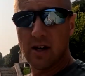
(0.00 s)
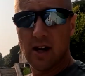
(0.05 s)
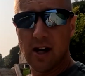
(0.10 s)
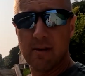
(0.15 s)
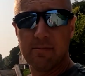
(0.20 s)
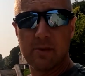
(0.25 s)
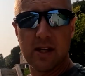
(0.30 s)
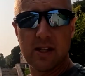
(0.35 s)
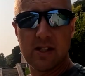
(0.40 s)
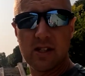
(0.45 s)

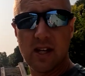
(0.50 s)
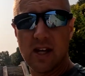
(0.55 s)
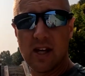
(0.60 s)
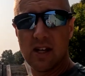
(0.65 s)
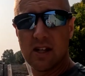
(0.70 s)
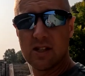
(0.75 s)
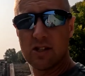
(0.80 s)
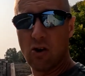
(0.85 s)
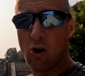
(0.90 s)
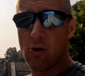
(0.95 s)
time, they
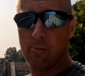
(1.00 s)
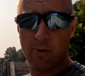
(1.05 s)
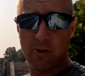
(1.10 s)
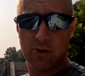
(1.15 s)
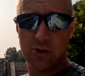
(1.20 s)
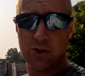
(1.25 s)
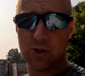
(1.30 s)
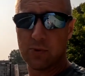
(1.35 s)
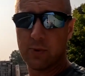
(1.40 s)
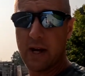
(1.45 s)
say, is
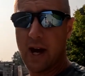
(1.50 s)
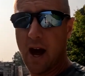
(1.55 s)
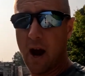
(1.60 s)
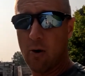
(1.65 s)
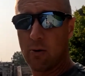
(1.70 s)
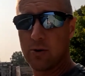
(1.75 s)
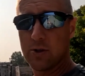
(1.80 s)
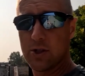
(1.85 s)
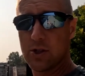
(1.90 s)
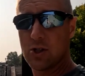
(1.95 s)
almost 3
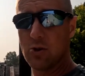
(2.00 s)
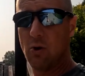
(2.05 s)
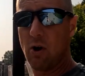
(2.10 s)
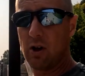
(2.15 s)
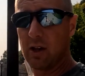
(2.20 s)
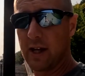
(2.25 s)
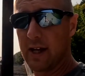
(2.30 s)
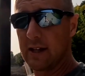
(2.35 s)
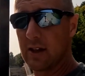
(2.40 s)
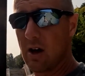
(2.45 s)
hours to do
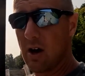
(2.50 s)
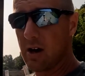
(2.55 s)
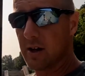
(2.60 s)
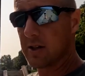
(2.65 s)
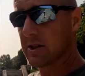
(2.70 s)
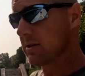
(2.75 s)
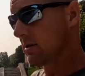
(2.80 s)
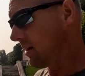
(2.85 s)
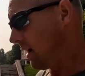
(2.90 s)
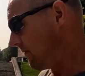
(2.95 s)
all 8
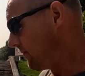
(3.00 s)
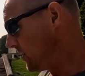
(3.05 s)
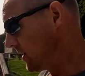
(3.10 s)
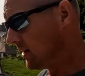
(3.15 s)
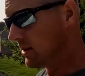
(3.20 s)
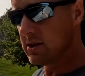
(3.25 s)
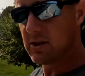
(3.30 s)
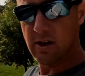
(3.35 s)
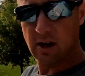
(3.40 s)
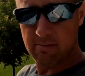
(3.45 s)
locks.
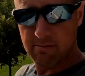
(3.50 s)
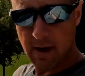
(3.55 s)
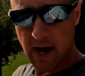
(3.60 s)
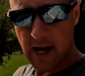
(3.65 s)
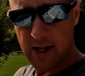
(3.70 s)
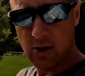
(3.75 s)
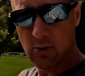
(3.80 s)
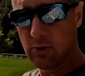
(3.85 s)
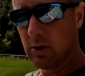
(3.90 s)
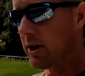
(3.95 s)
Everything is done
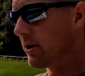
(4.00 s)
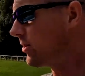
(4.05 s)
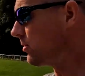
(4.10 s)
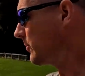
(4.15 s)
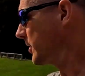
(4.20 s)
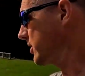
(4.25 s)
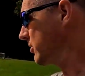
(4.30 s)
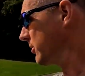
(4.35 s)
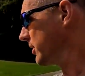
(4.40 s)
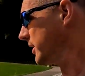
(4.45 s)
manual on the
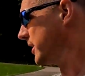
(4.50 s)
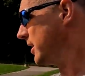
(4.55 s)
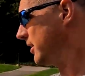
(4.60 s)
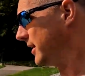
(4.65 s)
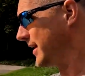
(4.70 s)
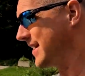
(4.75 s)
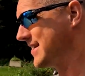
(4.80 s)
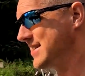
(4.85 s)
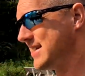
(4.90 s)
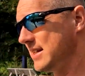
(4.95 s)
Rideau
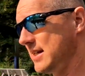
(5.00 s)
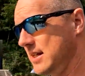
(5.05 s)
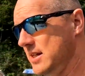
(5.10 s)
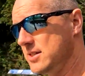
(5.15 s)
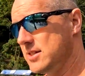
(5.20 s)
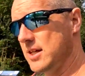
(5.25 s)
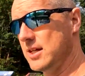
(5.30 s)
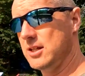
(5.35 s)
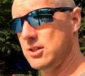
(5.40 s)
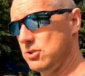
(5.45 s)
Canal, as it
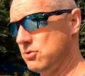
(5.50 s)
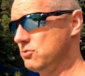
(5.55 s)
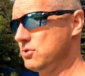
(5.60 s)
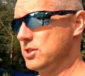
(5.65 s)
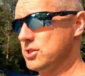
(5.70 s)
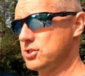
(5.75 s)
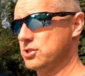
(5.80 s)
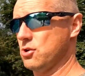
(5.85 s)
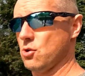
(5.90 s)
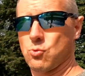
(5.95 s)
is a
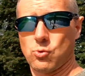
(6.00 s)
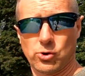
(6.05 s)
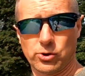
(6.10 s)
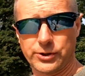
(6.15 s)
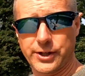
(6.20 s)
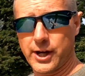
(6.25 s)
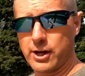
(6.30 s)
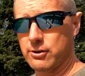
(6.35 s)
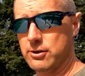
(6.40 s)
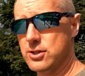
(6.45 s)
UNESCO
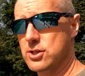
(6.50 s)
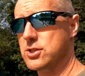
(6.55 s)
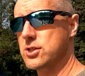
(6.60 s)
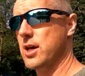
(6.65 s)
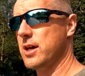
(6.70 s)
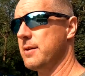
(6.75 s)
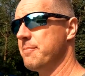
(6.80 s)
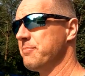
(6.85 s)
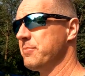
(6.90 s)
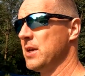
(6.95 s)
World Heritage
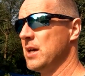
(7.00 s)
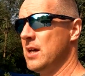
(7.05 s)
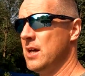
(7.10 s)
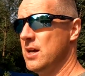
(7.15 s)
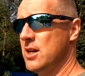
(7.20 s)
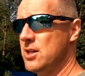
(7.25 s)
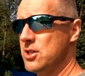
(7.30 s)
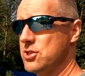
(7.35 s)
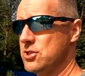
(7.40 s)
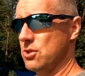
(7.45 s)
Site.
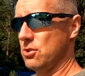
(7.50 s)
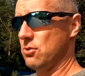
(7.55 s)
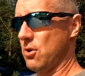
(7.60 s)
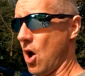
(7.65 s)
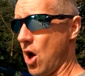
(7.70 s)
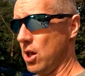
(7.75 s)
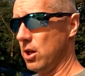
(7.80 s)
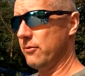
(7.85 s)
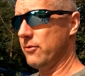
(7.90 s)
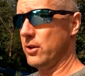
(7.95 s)
So
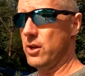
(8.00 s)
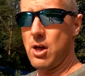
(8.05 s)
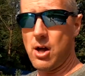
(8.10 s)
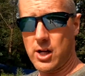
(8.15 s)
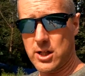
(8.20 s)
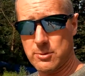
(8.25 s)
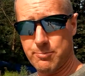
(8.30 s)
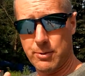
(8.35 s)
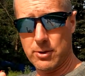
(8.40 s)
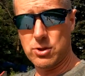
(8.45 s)
all of the
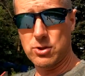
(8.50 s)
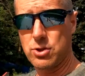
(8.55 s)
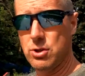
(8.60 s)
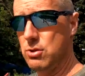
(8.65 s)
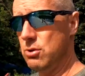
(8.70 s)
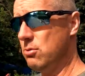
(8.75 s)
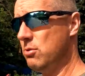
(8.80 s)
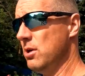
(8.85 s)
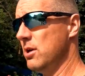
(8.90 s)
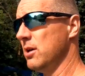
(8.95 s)
locks but
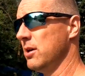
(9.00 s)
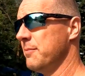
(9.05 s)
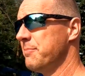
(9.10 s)
2